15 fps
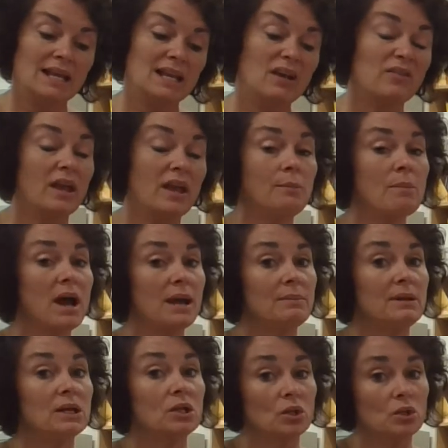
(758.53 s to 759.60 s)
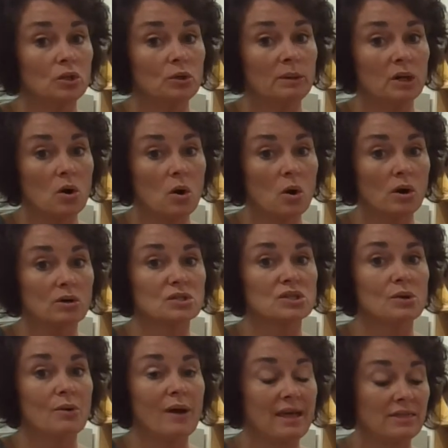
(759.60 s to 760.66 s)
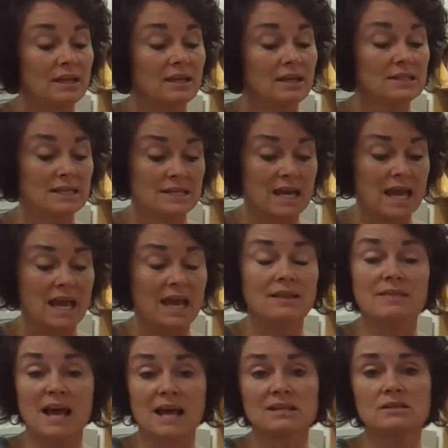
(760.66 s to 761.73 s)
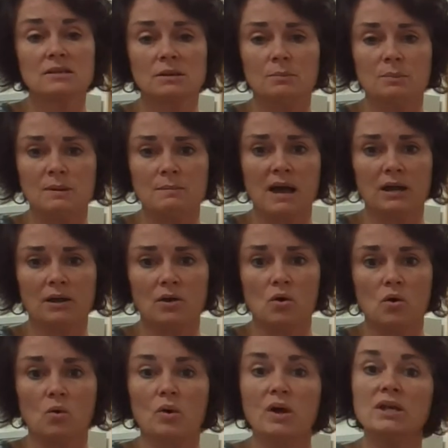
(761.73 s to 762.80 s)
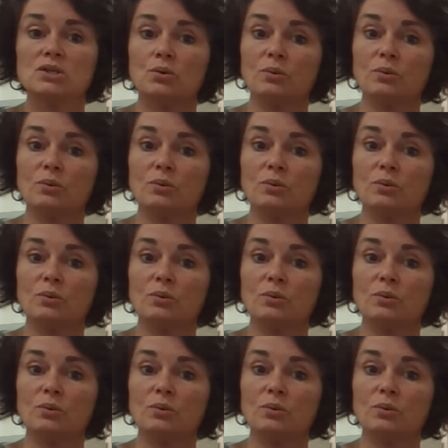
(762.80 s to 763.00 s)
Now, they might be a little bit harder, so I think today that's going to be my goal,